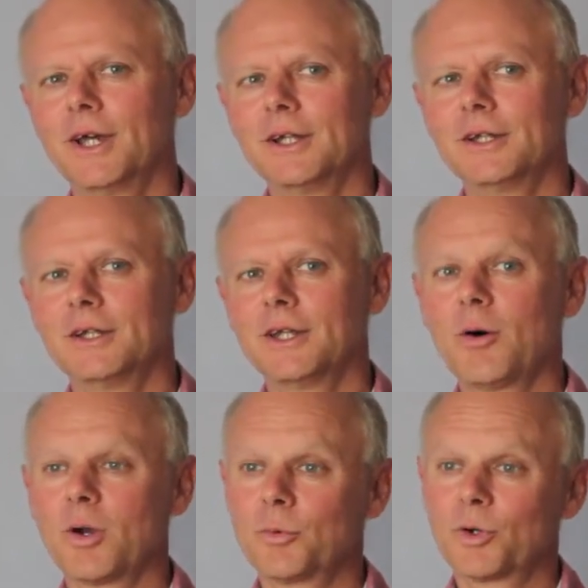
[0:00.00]
And
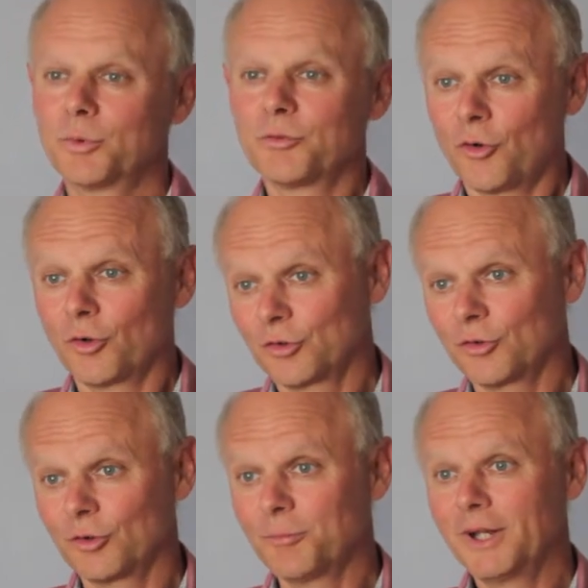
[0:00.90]
now I work with
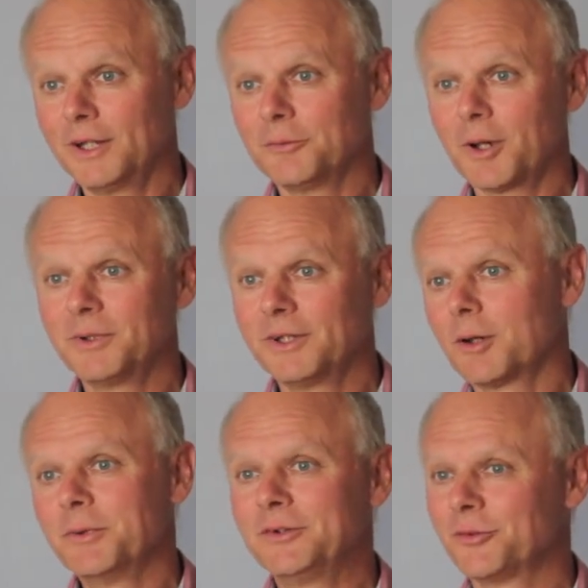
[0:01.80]
forest soil mainly. I mean,
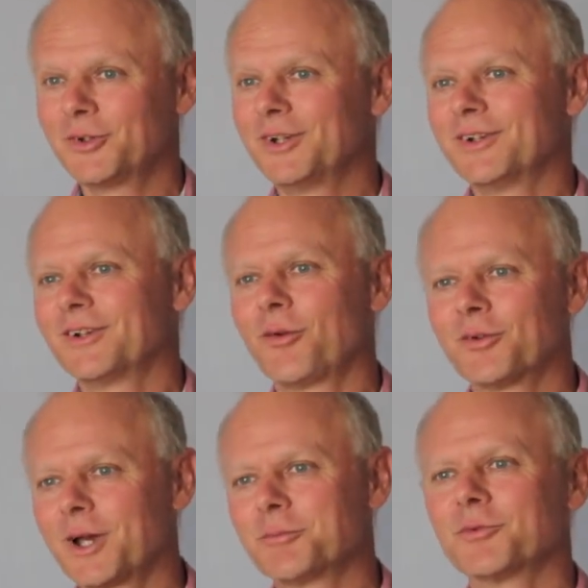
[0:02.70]
I'm interested in
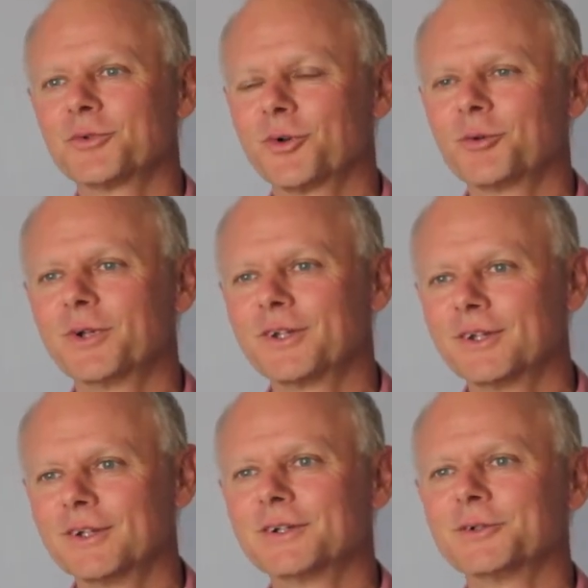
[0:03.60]
all types of soil, but
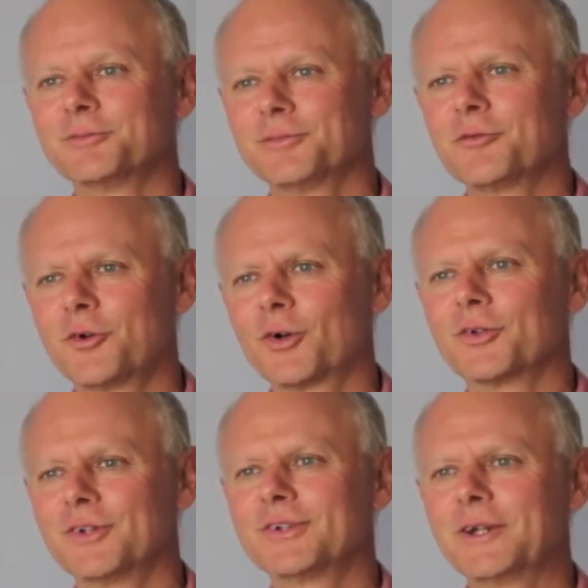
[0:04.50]
uh, the
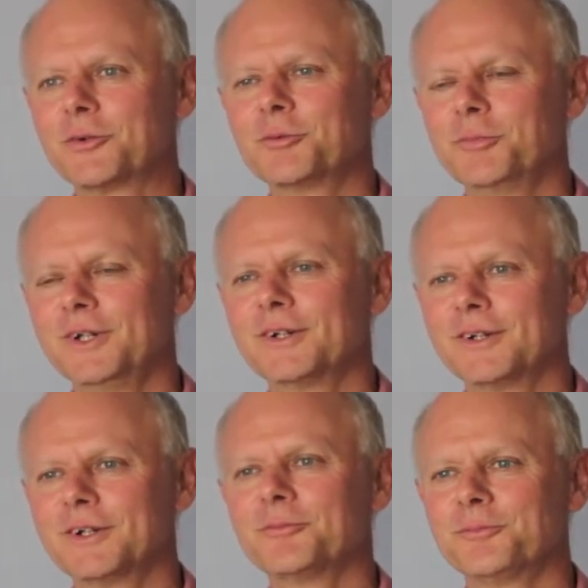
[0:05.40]
forest is dear to me,
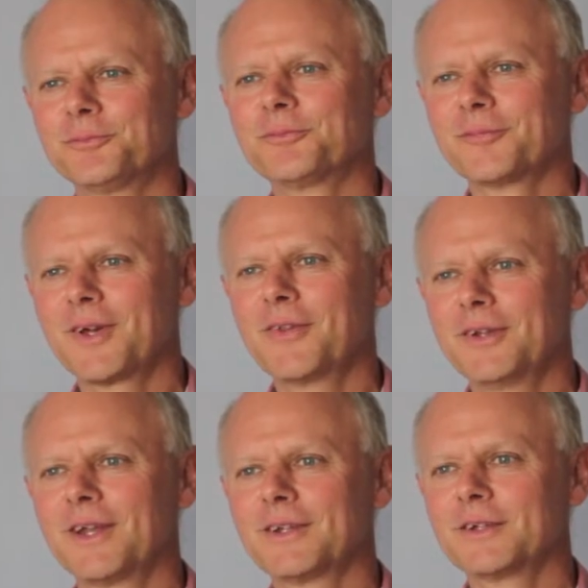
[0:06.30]
and uh, I
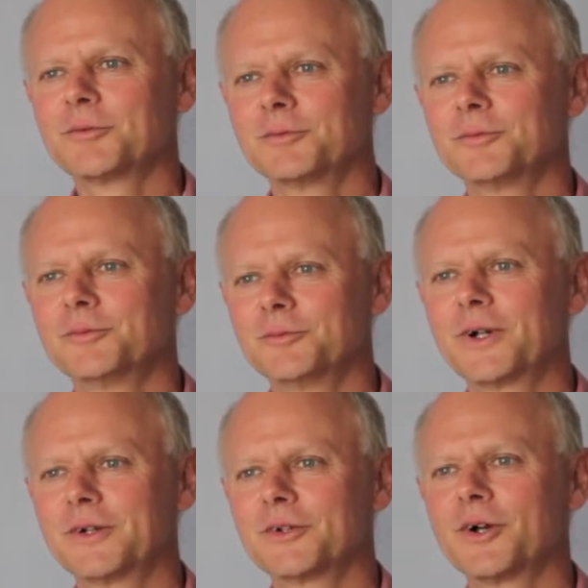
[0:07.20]
think that's where it